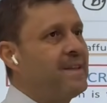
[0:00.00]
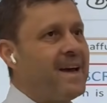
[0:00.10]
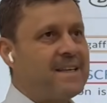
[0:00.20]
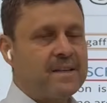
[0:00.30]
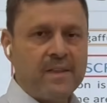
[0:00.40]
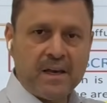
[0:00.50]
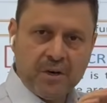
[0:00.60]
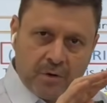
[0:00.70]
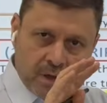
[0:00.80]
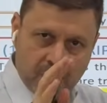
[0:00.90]
which lacks
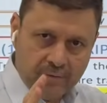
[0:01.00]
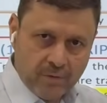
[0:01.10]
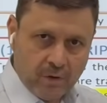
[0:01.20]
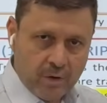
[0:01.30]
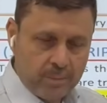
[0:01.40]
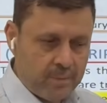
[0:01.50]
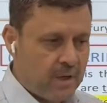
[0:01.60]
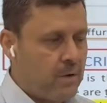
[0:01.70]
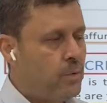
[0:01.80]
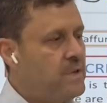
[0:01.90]
the nuclear
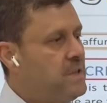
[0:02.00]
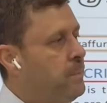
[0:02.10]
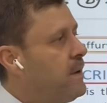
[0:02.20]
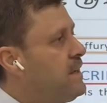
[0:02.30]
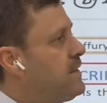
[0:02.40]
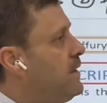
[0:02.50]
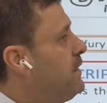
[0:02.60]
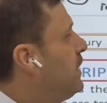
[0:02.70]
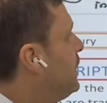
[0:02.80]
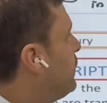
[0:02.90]
envelope, which separates the